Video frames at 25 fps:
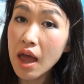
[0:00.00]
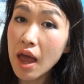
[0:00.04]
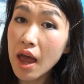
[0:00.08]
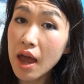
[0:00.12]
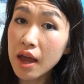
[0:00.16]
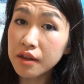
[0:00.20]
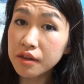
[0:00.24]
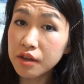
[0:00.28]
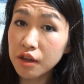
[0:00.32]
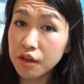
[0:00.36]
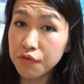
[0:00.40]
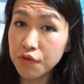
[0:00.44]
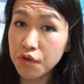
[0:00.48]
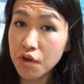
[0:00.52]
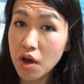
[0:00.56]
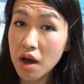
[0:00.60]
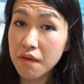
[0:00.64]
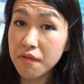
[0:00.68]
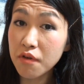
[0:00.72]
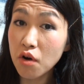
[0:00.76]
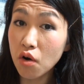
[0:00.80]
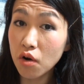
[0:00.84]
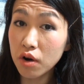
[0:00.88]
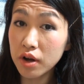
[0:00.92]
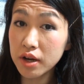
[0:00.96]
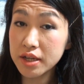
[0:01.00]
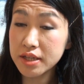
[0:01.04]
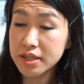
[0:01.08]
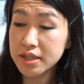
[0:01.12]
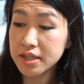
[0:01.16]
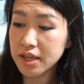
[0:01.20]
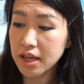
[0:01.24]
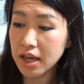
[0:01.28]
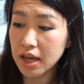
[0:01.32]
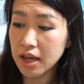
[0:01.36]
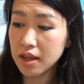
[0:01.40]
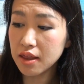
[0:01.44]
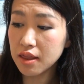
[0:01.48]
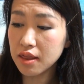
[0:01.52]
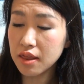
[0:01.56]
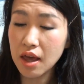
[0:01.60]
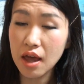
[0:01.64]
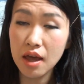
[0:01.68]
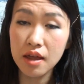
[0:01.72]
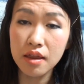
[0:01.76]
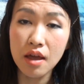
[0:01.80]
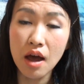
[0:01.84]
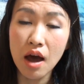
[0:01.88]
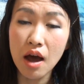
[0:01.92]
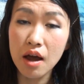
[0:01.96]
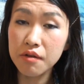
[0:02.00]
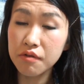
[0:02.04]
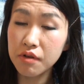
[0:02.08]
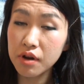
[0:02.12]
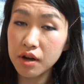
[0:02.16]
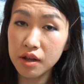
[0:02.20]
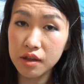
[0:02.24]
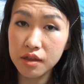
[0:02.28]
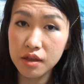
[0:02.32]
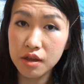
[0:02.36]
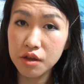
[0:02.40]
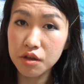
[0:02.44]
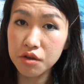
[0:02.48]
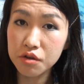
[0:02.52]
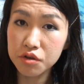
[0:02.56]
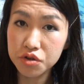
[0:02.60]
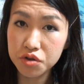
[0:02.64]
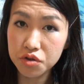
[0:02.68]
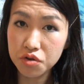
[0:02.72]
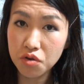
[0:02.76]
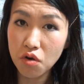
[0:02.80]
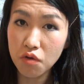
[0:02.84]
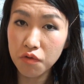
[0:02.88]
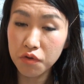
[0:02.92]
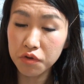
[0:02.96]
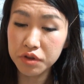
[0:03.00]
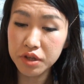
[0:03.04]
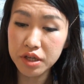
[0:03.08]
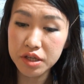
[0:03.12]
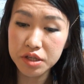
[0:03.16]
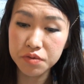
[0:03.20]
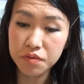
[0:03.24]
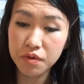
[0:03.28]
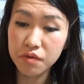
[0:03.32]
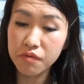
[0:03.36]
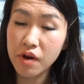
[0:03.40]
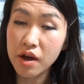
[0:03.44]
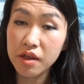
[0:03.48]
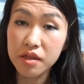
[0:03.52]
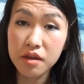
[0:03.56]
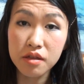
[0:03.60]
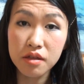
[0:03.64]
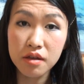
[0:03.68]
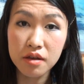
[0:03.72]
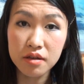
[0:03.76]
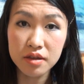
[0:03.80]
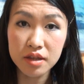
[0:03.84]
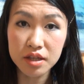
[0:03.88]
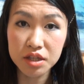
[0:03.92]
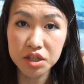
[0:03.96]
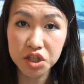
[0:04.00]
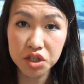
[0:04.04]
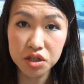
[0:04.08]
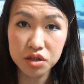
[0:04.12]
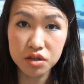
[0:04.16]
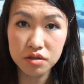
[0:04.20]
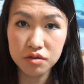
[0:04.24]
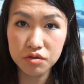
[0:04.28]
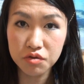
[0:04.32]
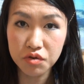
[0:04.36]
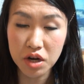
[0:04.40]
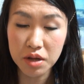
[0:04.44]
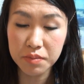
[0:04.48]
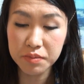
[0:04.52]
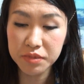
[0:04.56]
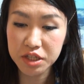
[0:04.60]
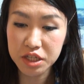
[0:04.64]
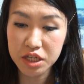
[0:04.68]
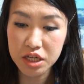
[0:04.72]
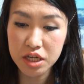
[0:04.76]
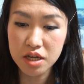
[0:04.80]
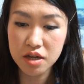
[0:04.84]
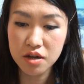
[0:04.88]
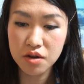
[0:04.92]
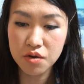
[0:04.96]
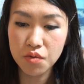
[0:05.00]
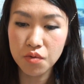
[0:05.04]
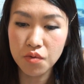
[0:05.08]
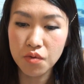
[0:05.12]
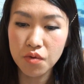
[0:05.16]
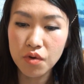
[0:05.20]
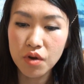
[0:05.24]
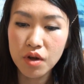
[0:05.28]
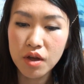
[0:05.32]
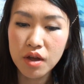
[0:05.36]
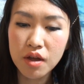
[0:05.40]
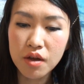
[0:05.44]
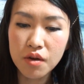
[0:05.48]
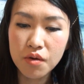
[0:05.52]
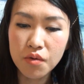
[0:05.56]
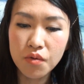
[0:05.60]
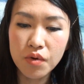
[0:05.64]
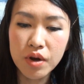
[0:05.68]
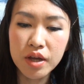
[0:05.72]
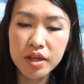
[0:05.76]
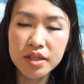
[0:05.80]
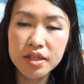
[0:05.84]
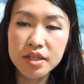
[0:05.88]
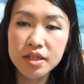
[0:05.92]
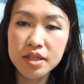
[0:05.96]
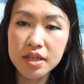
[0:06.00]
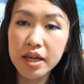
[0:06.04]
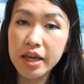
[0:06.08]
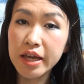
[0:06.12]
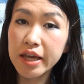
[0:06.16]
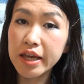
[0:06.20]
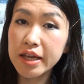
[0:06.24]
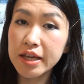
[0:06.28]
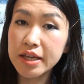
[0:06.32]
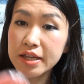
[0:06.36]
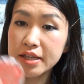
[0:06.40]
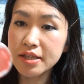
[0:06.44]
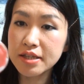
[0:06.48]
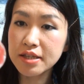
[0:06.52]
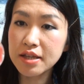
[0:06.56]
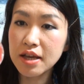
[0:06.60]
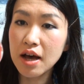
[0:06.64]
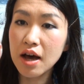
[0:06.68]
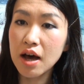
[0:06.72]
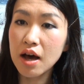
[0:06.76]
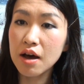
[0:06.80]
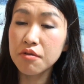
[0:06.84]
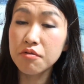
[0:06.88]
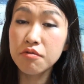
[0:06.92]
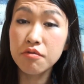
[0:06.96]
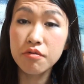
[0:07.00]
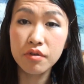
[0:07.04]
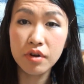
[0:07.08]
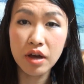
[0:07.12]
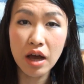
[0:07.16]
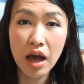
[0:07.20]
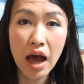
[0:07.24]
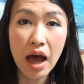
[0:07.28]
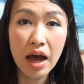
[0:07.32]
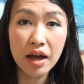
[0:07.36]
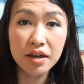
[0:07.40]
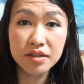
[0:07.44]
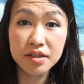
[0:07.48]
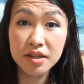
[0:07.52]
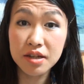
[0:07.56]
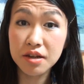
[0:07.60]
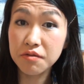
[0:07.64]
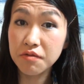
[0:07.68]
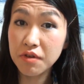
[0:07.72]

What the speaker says: And if you have an oily skin, then I really think you should go for this one rather than the cream cheek, which is actually